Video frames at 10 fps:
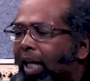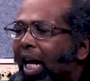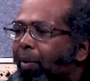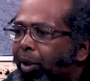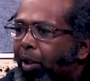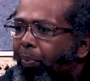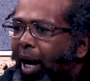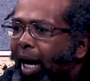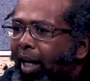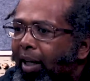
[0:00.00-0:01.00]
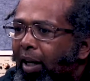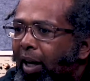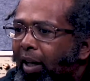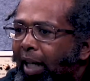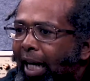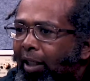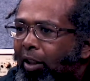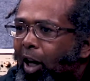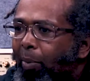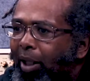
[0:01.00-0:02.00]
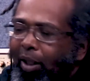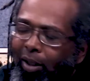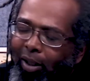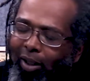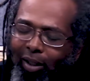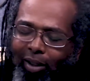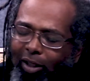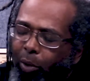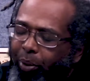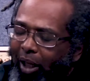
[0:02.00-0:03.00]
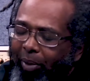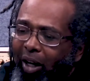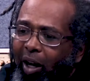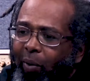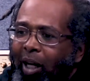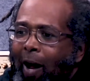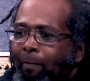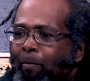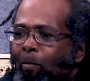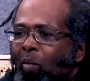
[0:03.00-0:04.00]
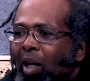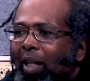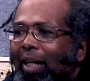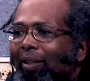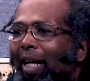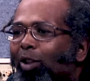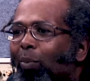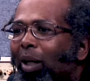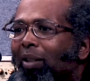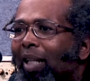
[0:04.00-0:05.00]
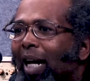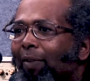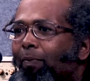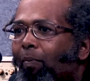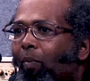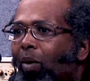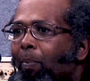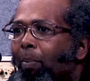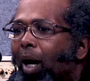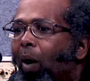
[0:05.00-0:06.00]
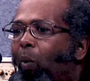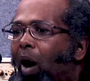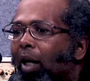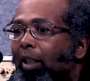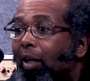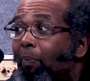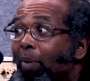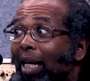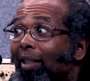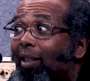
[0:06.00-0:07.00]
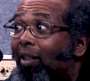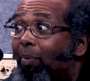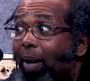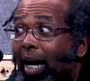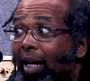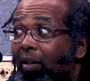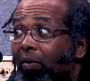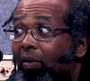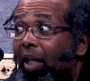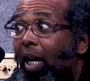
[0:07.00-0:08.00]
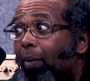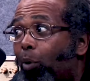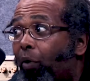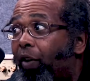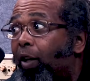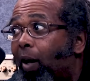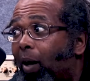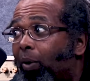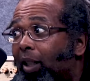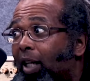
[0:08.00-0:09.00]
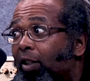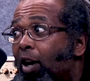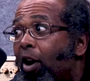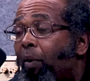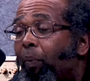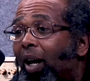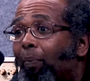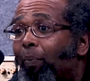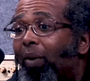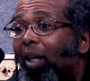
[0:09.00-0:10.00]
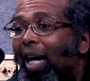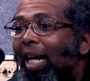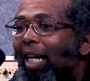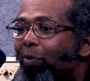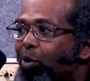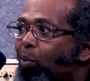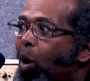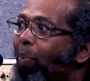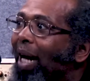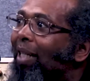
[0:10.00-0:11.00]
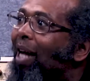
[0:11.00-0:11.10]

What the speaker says: cannabis and pain, and they had determined, and it's still preliminary or whatnot, that it's not so much that marijuana diminishes the pain, say like morphine or heroin does, but it kind of gives you more pain